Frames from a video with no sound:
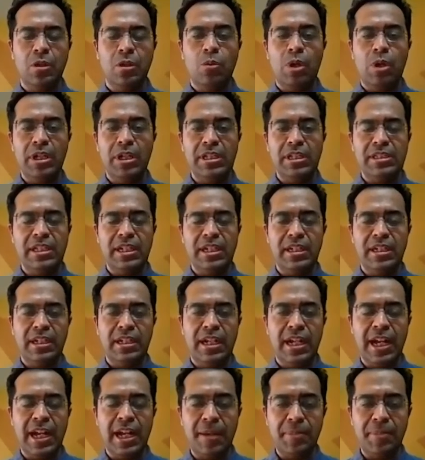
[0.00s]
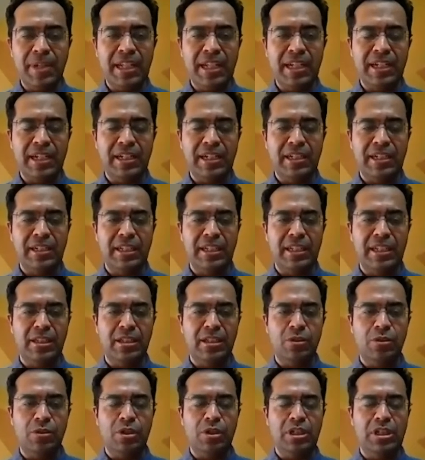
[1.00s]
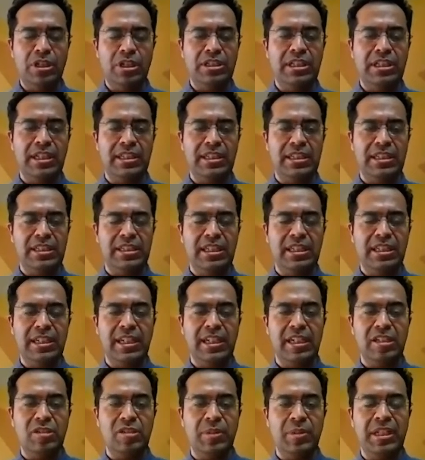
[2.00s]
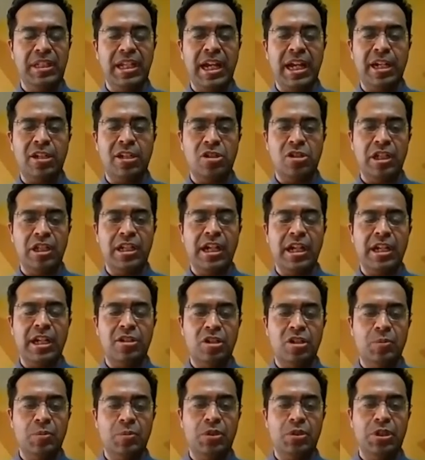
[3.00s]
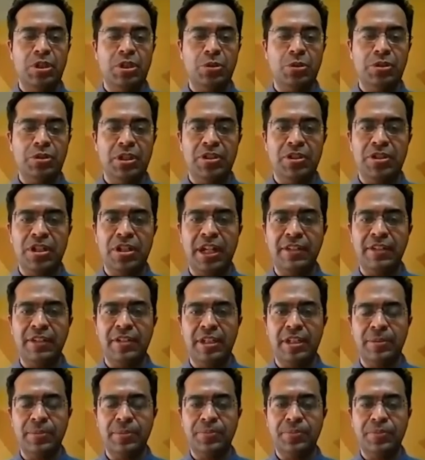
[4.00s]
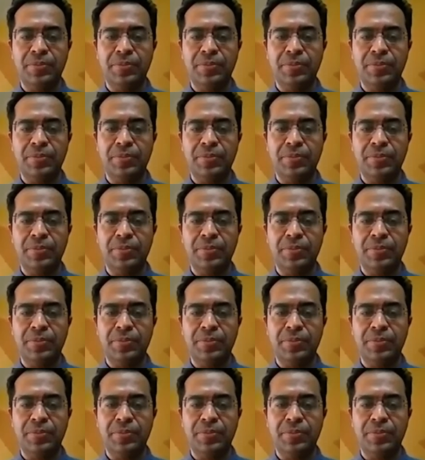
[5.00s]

what is happening underneath the hood is that this data is being actually attributed to the driver.